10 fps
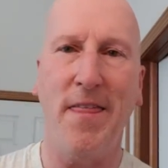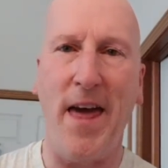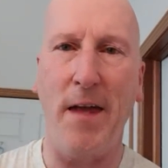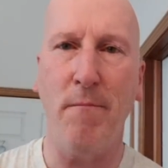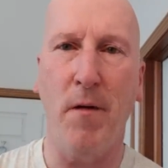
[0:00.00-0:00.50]

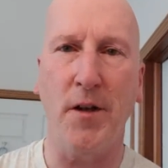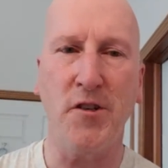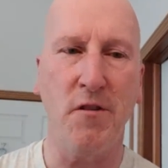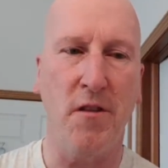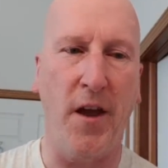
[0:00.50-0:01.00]
that
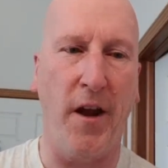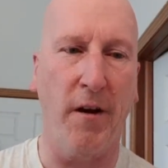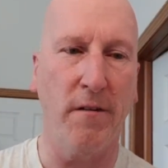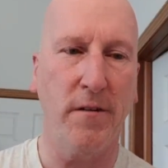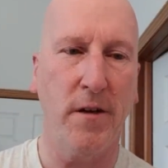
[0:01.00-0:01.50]
much
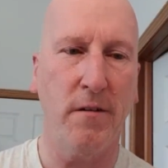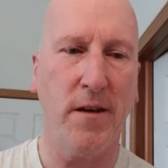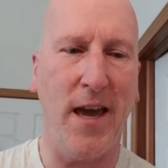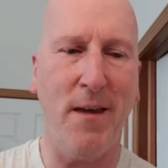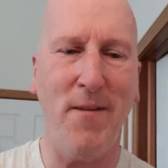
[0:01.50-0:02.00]
there.
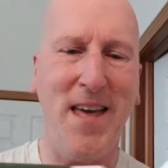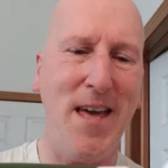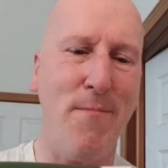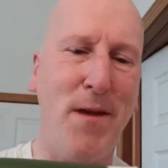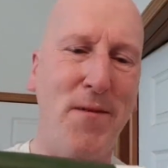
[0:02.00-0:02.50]
Okay,
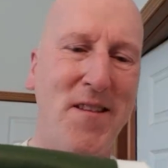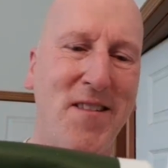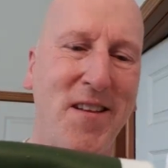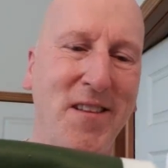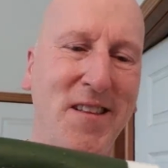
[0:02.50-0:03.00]
eh, maybe
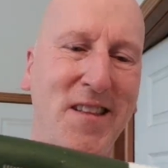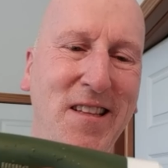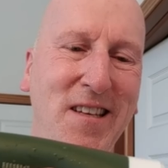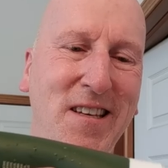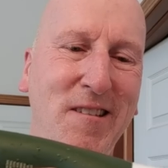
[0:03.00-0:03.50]
just a
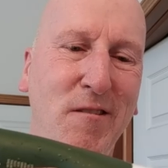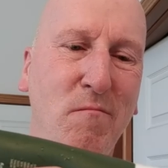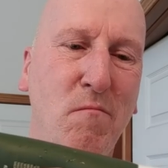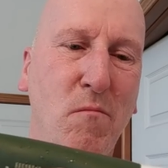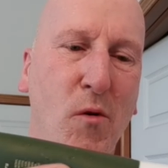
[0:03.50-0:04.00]

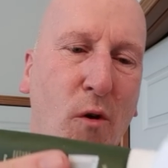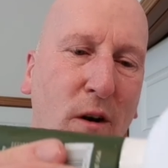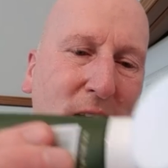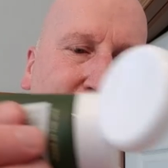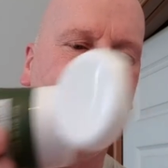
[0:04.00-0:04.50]
little
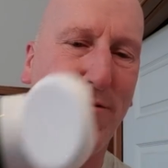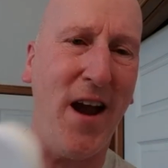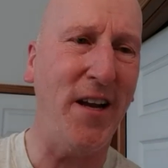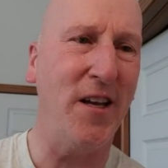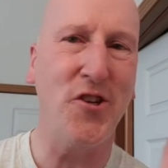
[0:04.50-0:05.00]
more. I
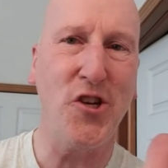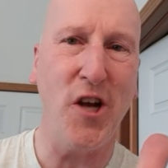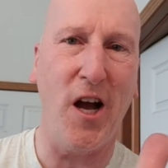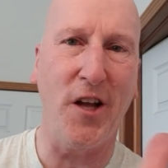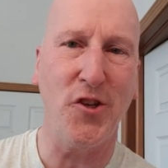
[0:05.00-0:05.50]
try to
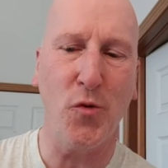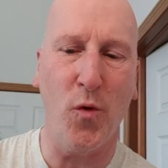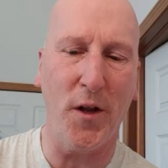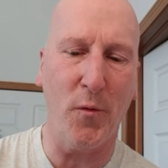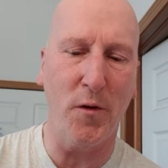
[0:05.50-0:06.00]
judge
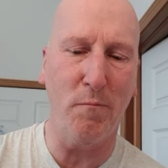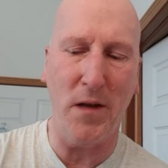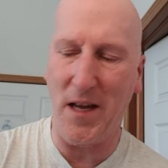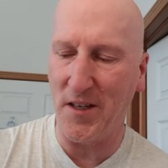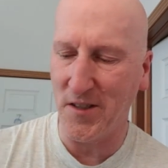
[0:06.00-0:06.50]
what it would
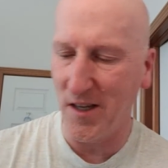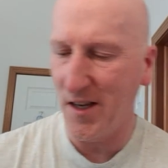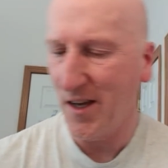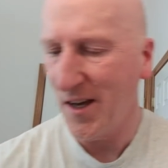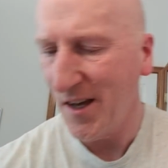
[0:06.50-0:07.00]
be as
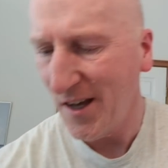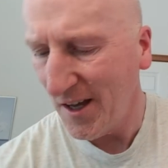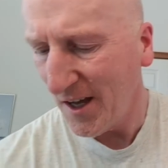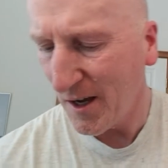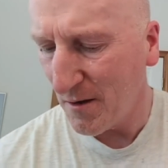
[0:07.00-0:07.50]
a
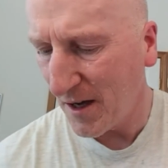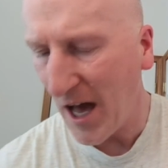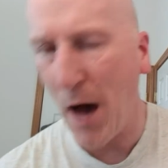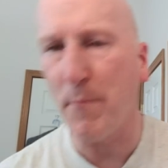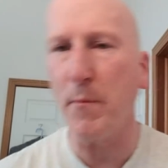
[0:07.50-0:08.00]

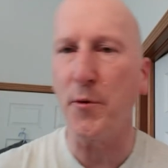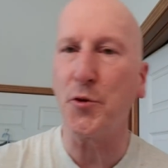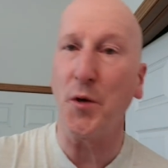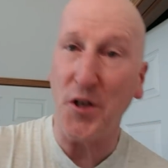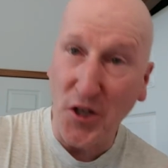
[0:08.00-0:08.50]

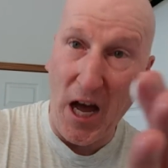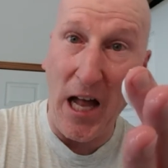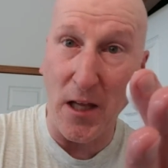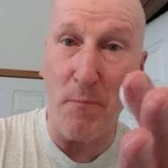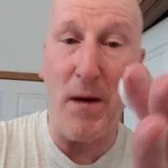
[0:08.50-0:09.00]
comparable to a
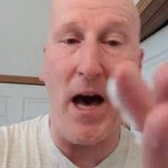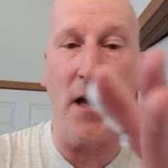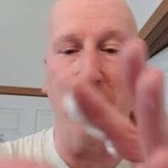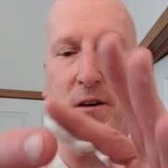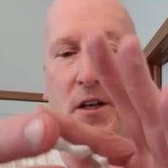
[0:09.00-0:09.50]
dollop
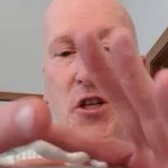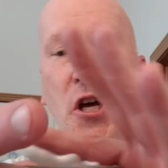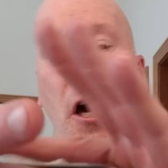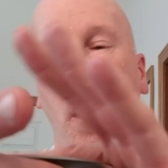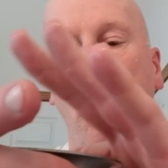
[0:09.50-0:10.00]
out of a
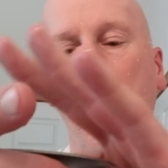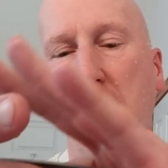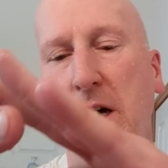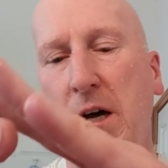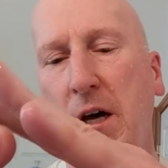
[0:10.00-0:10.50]

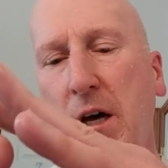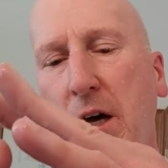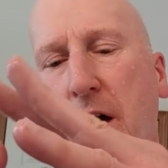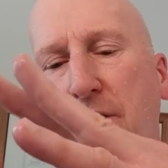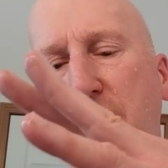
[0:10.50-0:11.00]
tub
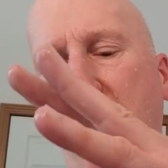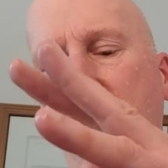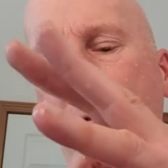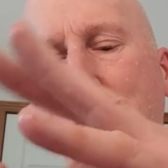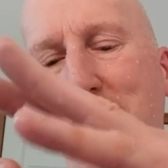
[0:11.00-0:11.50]
of
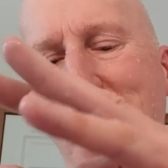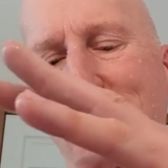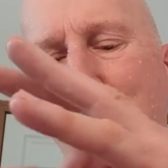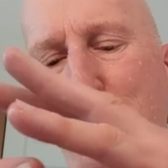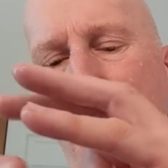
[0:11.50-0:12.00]
shaved cream. And
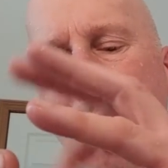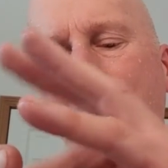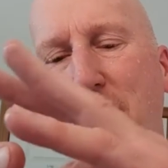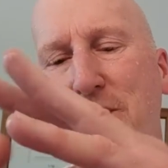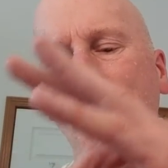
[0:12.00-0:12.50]
that's pretty
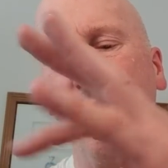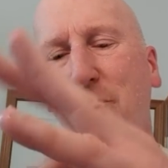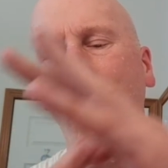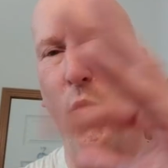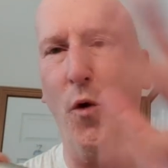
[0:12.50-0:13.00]
much
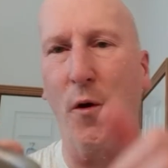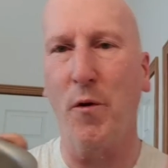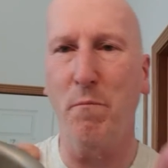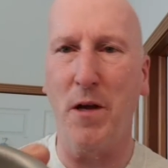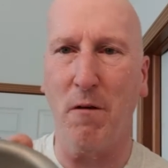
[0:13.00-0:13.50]
what it
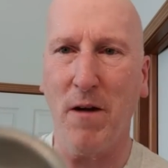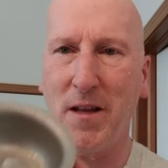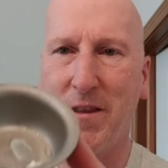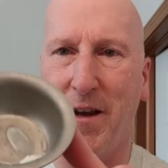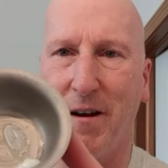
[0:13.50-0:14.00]
would be
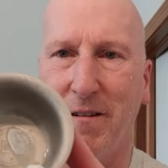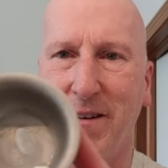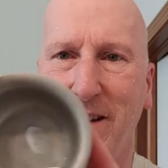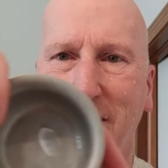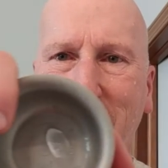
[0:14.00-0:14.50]
right there.